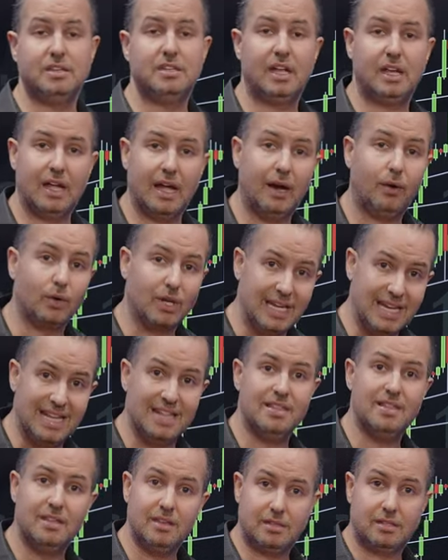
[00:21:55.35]
day out
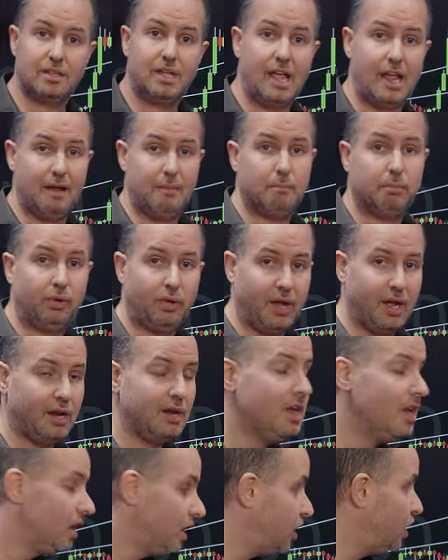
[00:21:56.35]
in this game plan
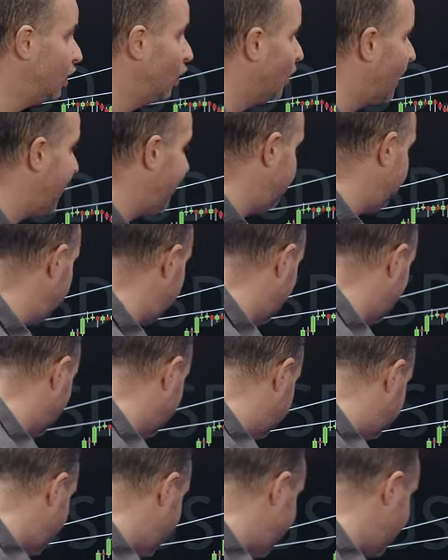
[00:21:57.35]
here at
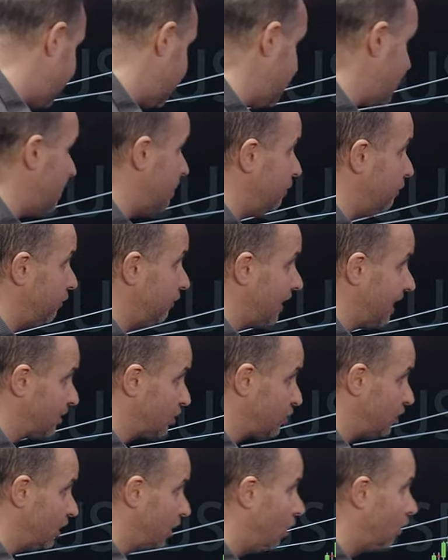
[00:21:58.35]
Verified
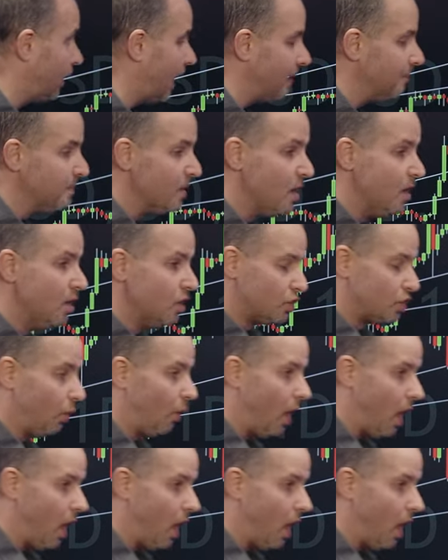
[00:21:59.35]
Investing. Okay, so